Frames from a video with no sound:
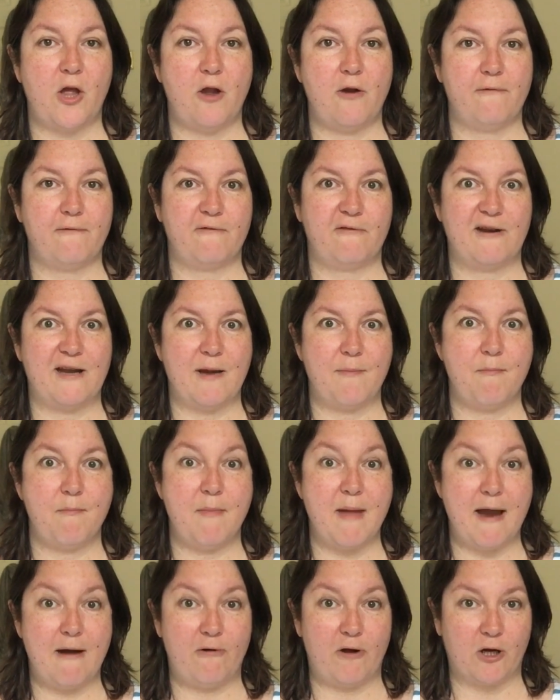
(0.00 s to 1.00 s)
over in
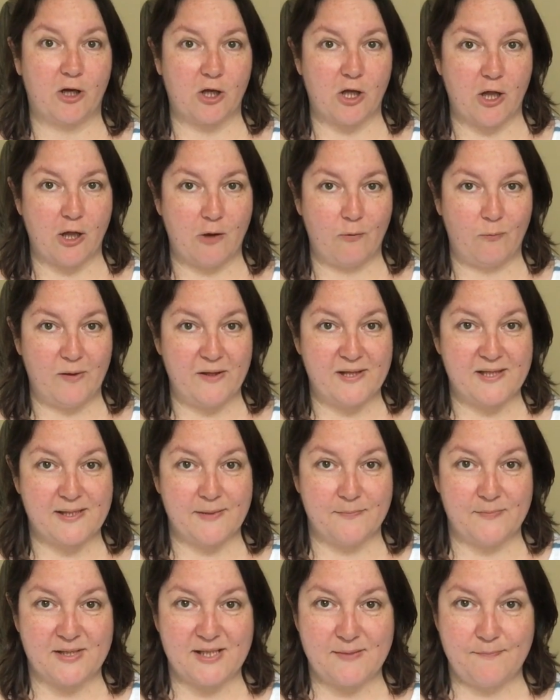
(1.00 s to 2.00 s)
America with
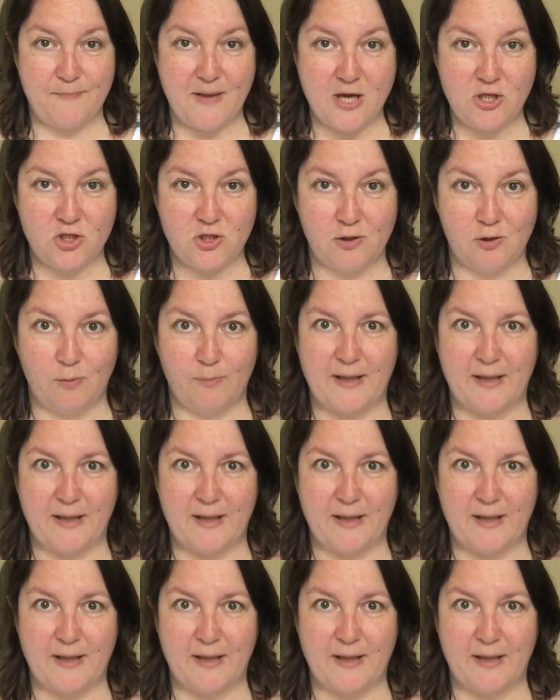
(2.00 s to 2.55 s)
some special